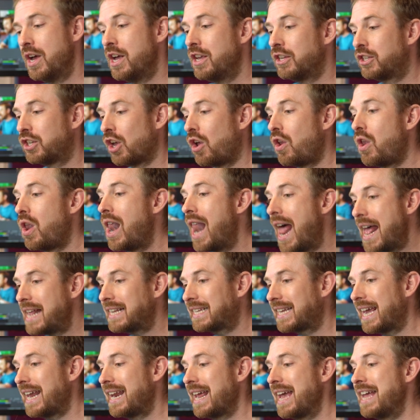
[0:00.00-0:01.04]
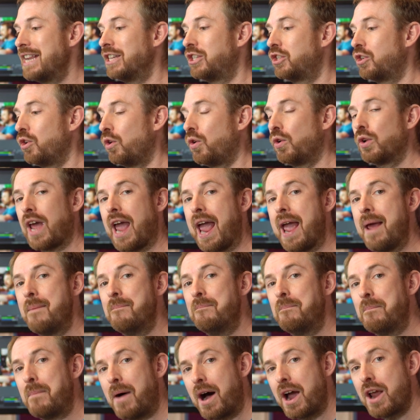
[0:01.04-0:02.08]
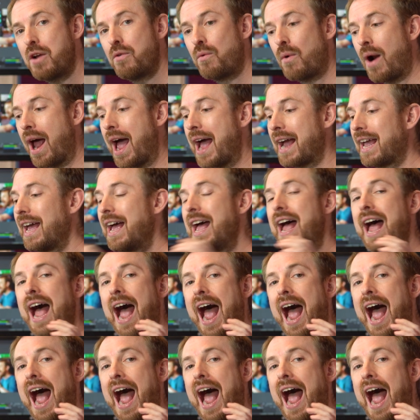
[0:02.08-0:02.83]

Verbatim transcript: So let's get it installed in my rack